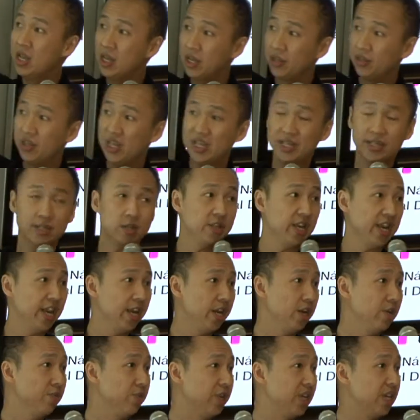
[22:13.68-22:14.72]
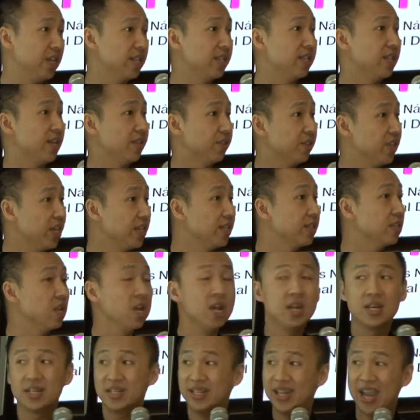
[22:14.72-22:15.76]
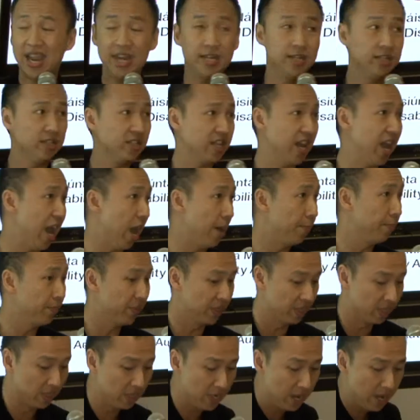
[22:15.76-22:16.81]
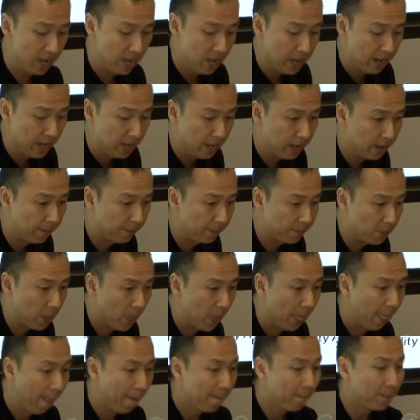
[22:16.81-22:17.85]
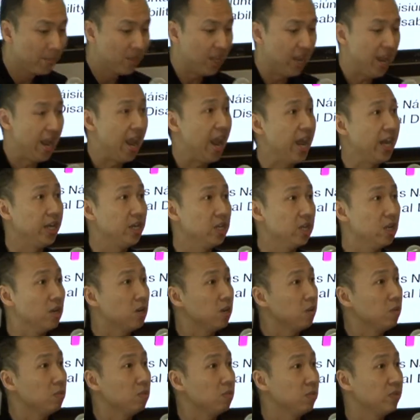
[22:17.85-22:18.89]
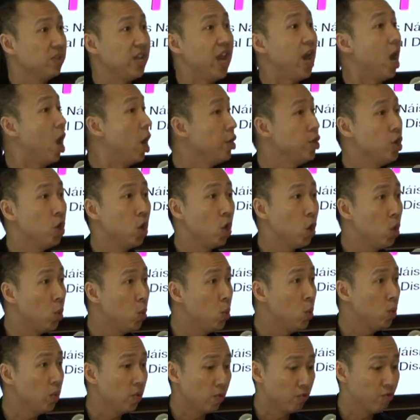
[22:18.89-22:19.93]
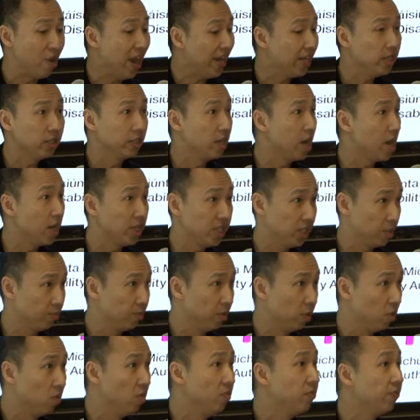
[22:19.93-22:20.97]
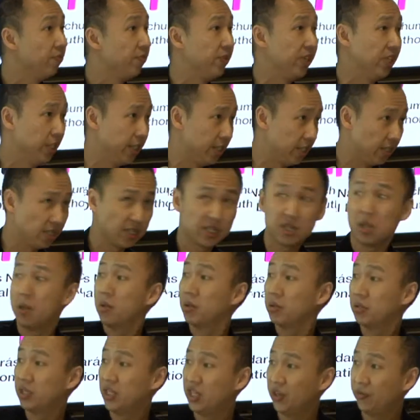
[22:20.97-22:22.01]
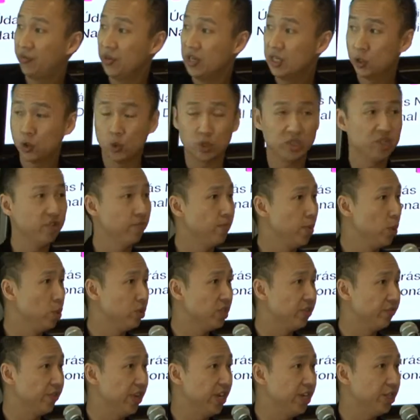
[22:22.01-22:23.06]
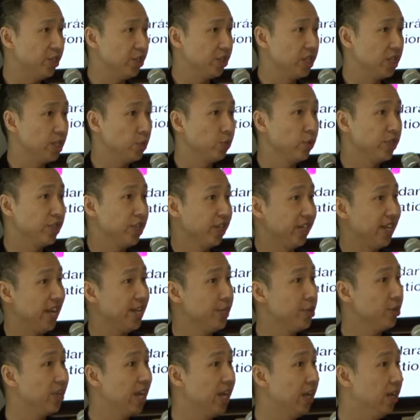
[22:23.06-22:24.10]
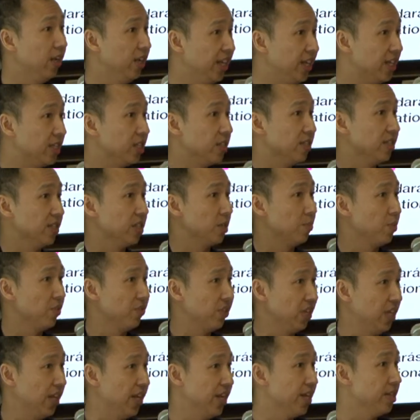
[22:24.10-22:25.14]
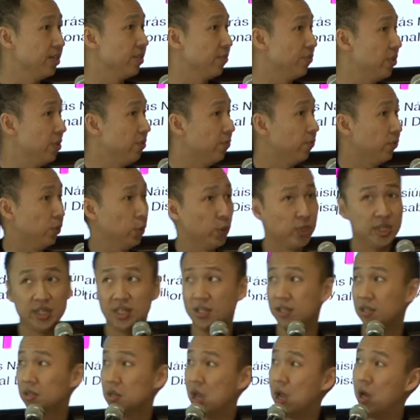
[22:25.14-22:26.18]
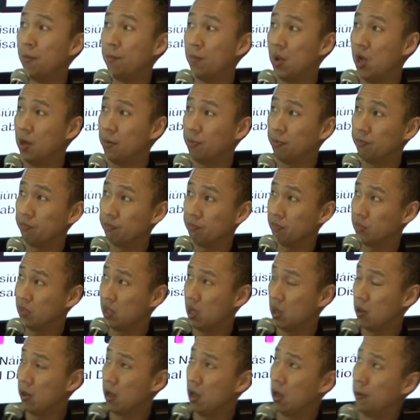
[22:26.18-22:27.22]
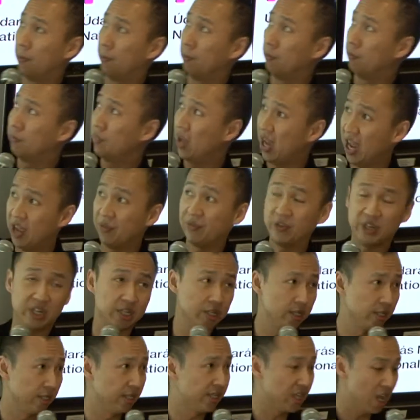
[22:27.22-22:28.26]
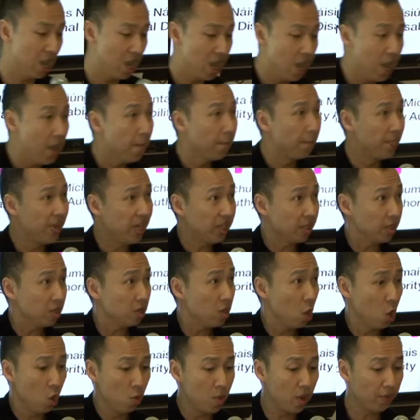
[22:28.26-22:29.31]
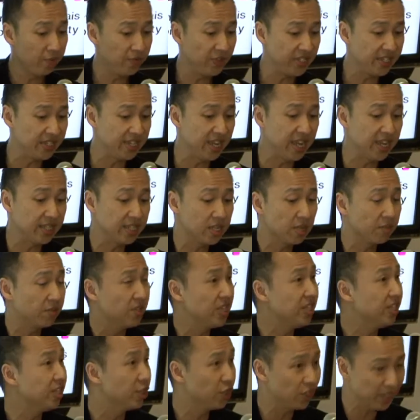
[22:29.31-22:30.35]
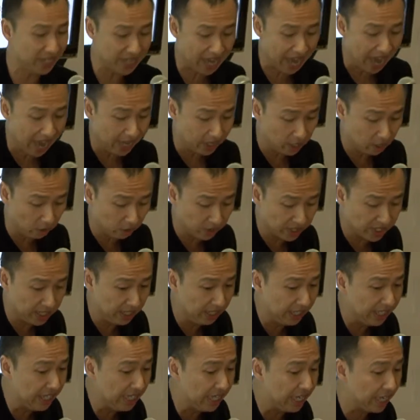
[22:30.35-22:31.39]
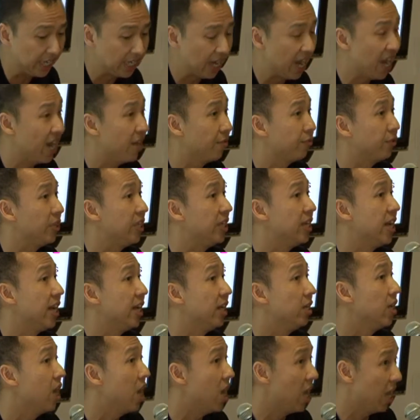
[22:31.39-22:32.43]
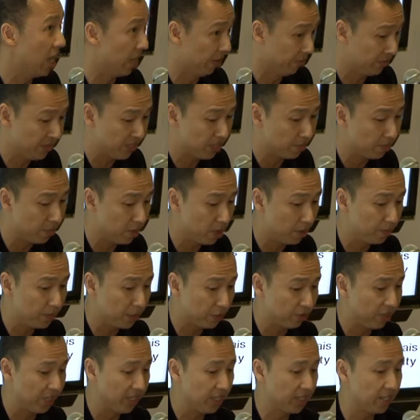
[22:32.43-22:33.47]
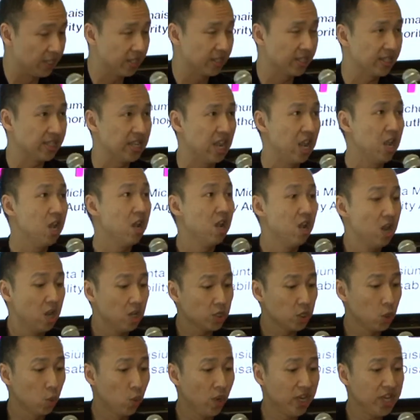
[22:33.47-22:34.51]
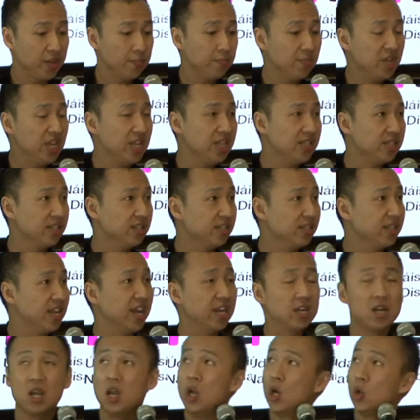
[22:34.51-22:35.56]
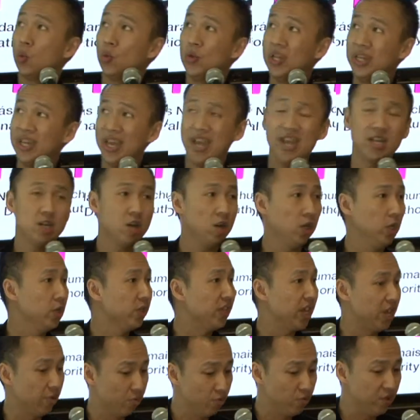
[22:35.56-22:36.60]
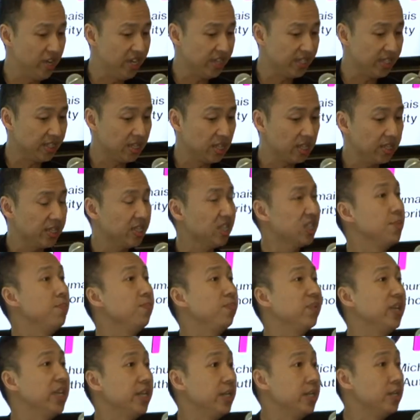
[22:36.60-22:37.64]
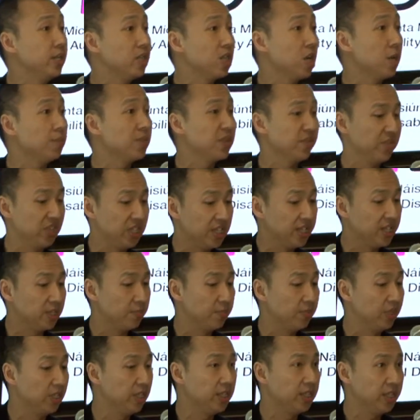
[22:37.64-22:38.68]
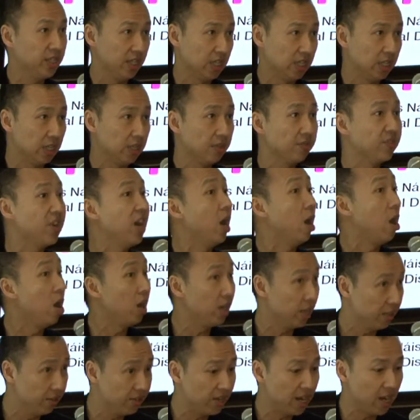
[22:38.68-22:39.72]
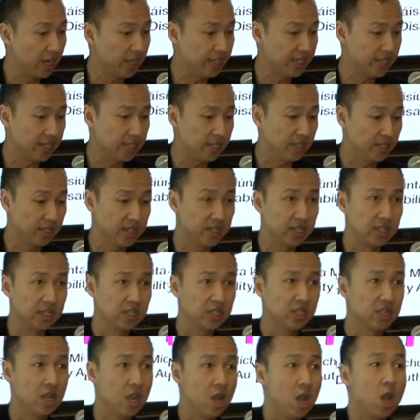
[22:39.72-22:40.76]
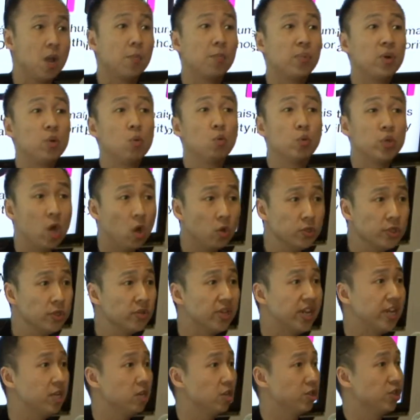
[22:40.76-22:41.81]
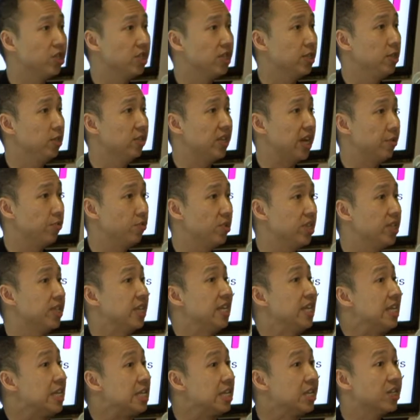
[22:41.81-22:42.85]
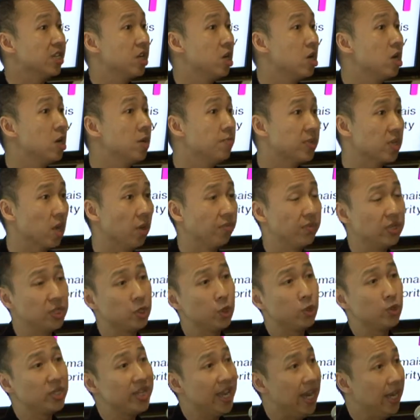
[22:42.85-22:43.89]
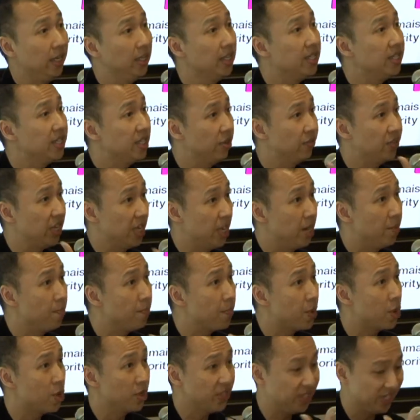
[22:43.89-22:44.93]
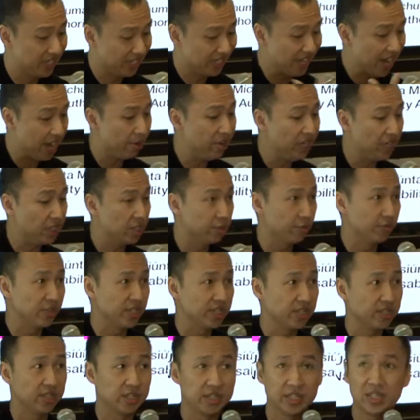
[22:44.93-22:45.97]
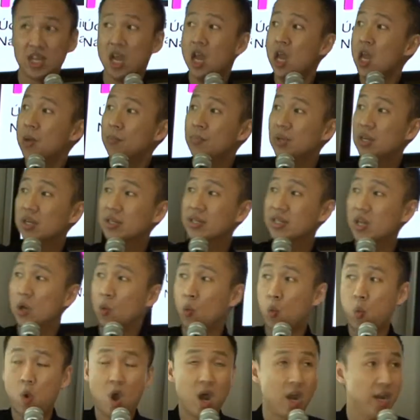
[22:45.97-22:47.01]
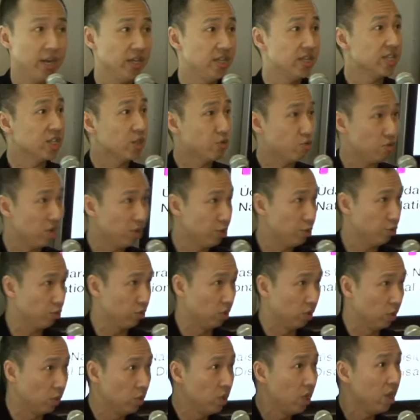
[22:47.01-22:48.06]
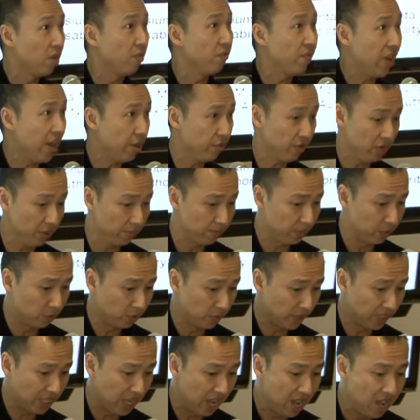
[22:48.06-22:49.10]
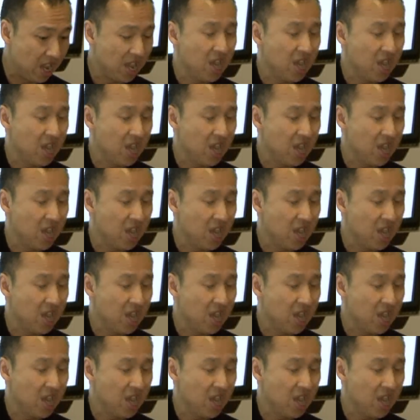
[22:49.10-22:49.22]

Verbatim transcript: These are the areas that things tend to happen. And there are no recognizable villains. Different sorts of motivations, which again you can link to some of the layers of influence um, um, um, evidence. But Home Office says these are just adults leading everyday lives, the perpetrators. So what it means is that we cannot look at risk simply in terms of the disability. There are other identities. But we also cannot just look at risk in terms of the totality of the in person characteristics because they are wider structural variables.